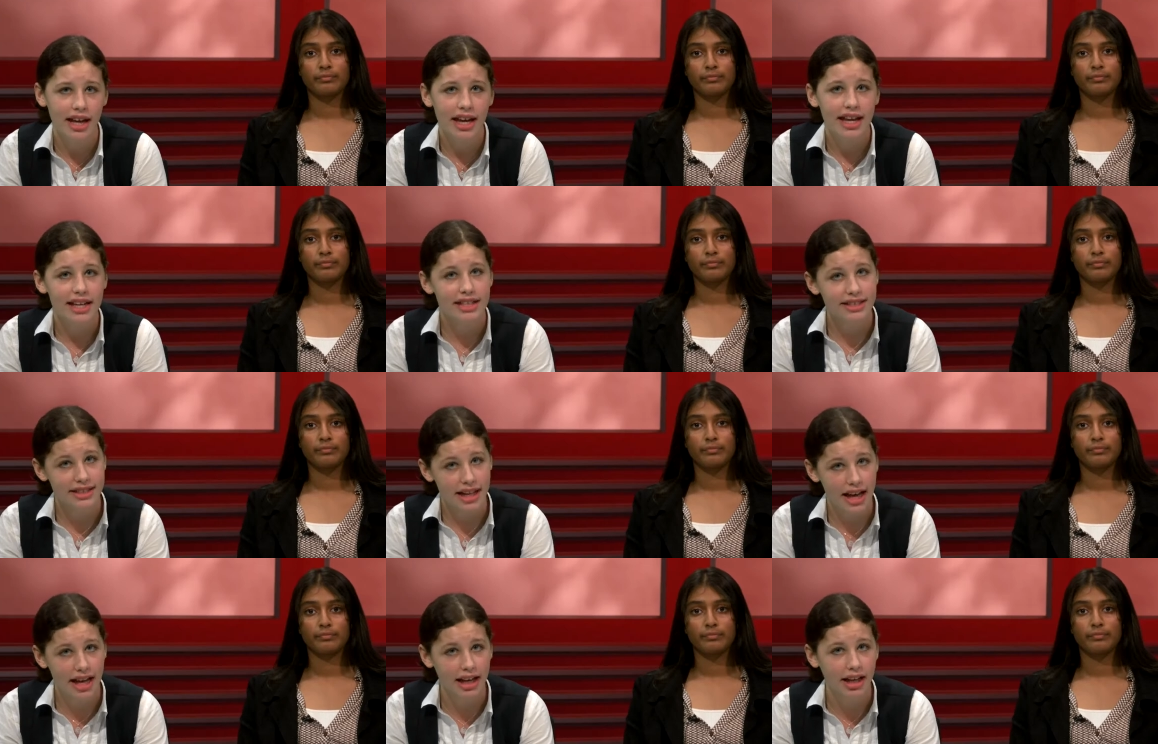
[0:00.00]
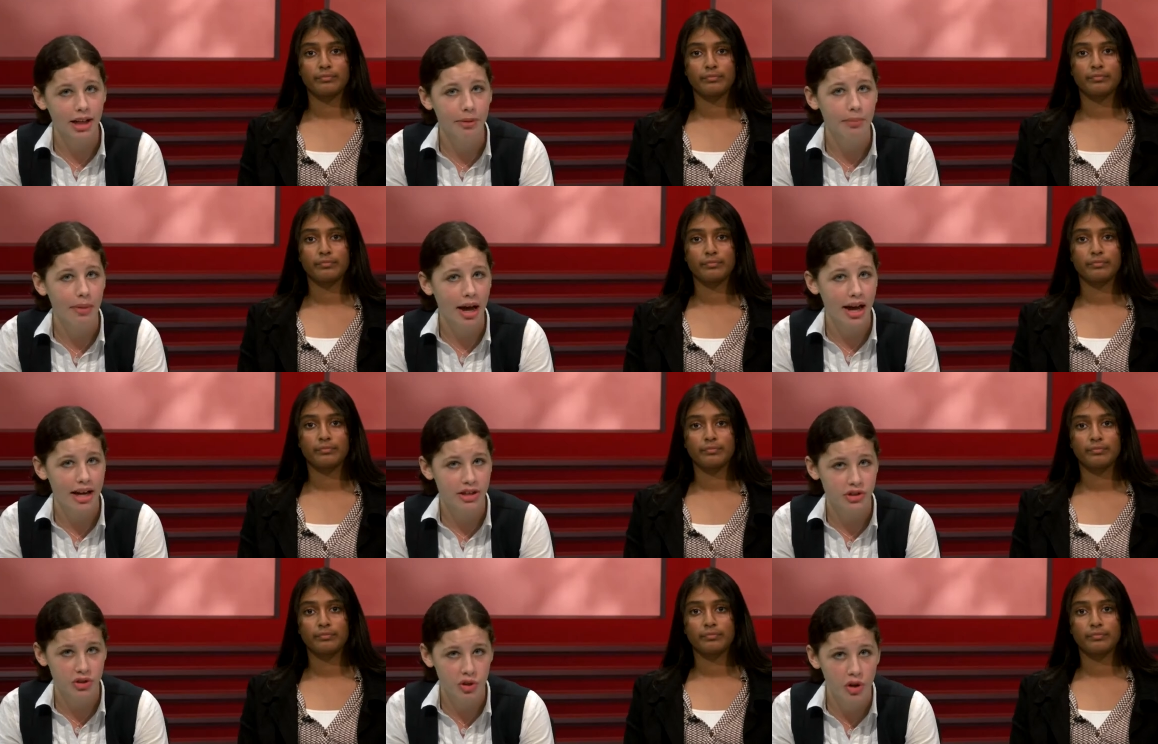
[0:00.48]
Speaker 1: Standing by
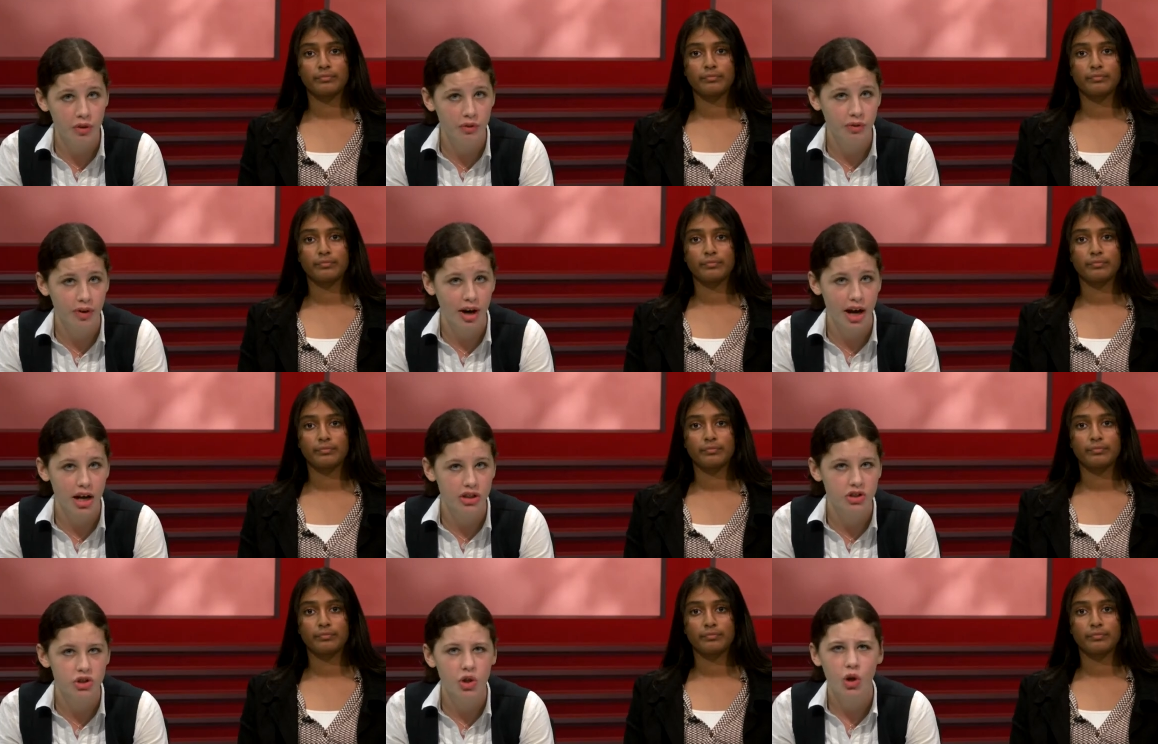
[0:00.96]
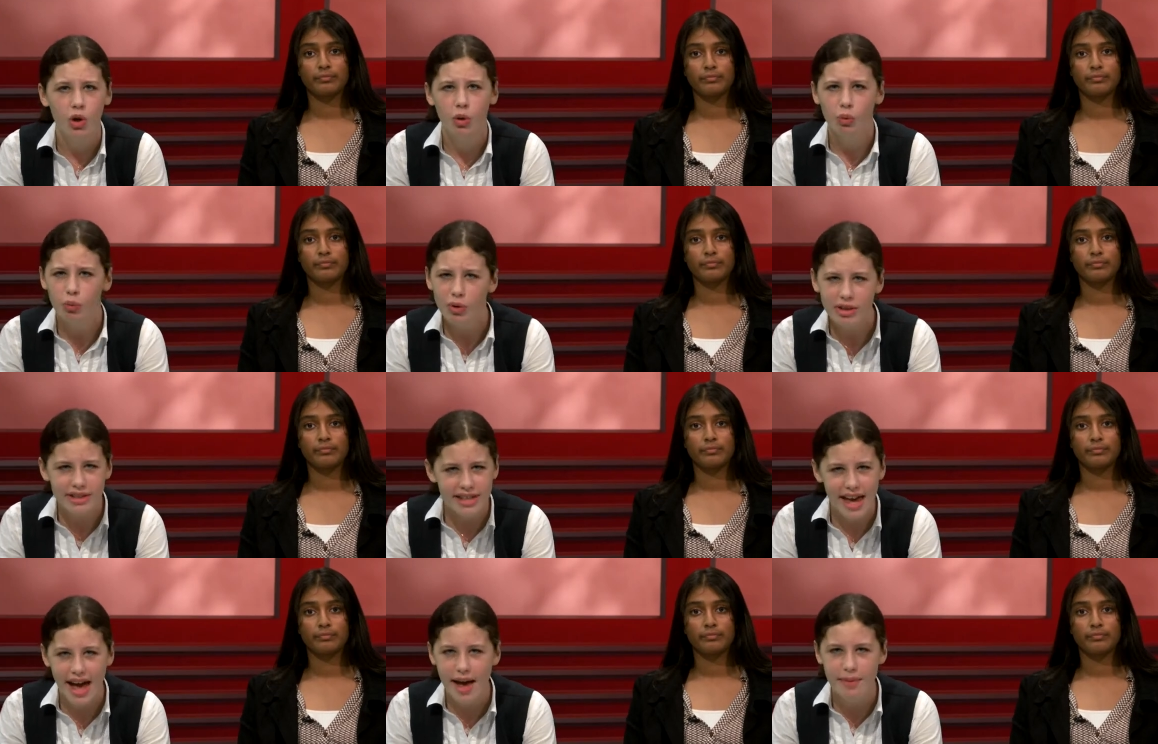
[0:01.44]
is Yuvraj. What's
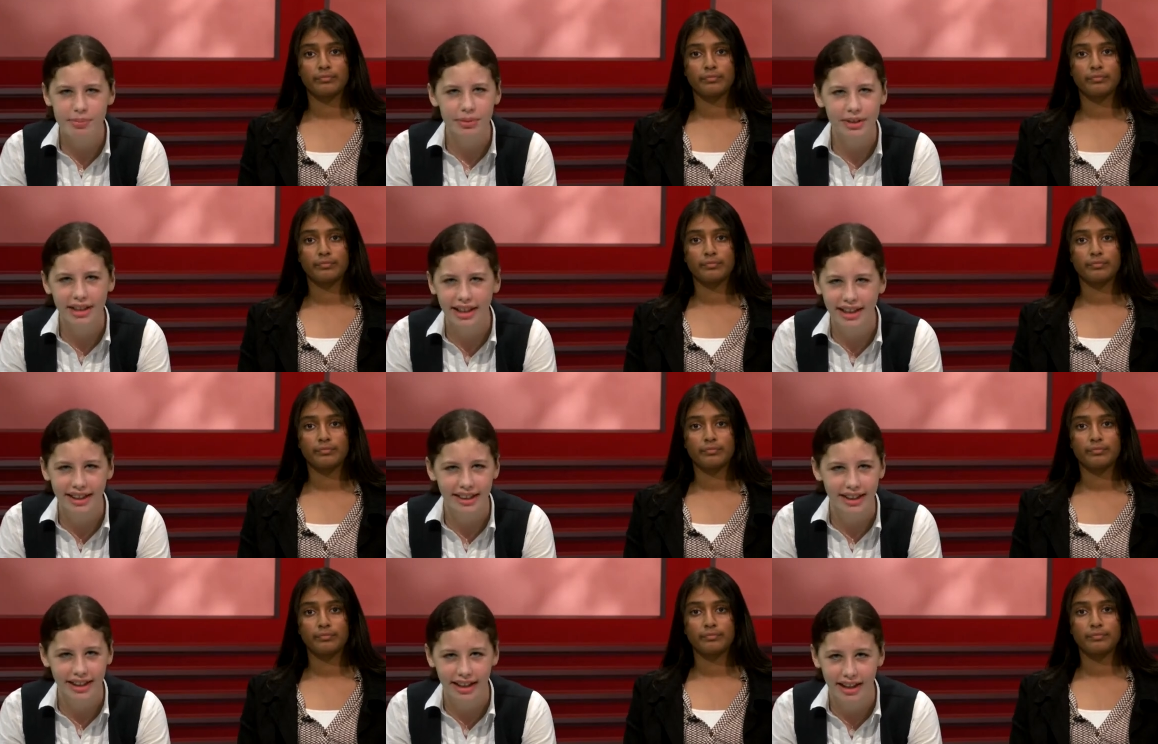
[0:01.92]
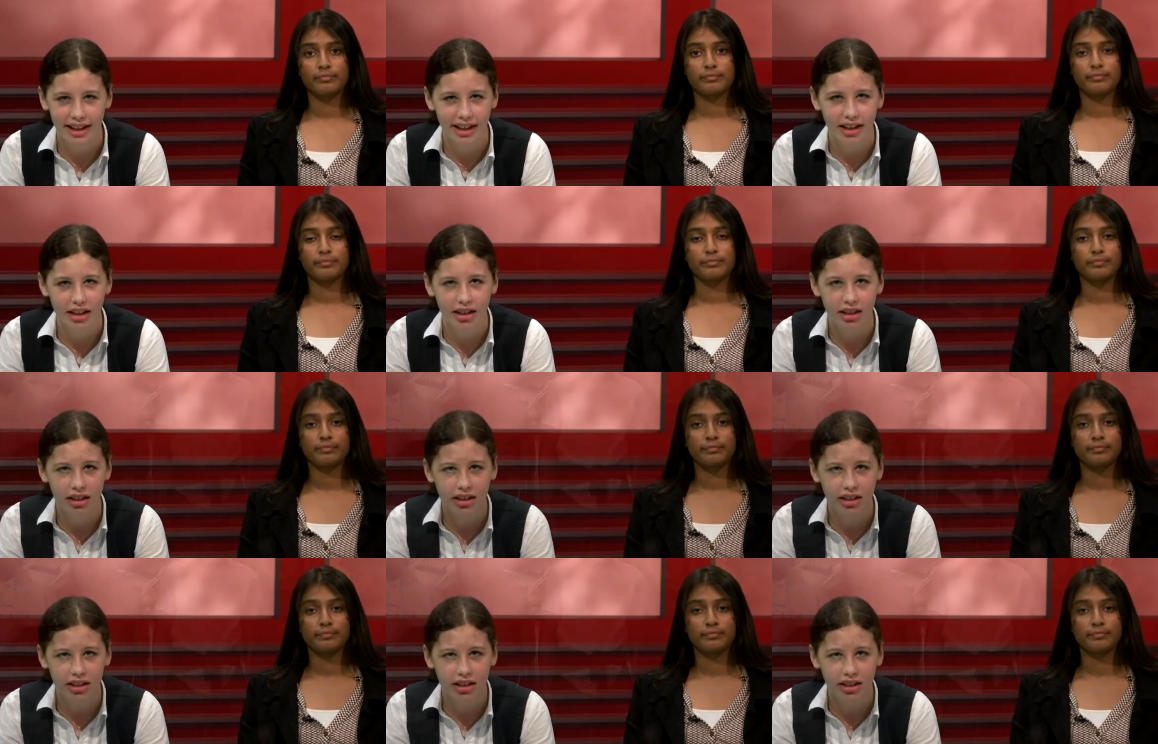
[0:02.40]
happening there?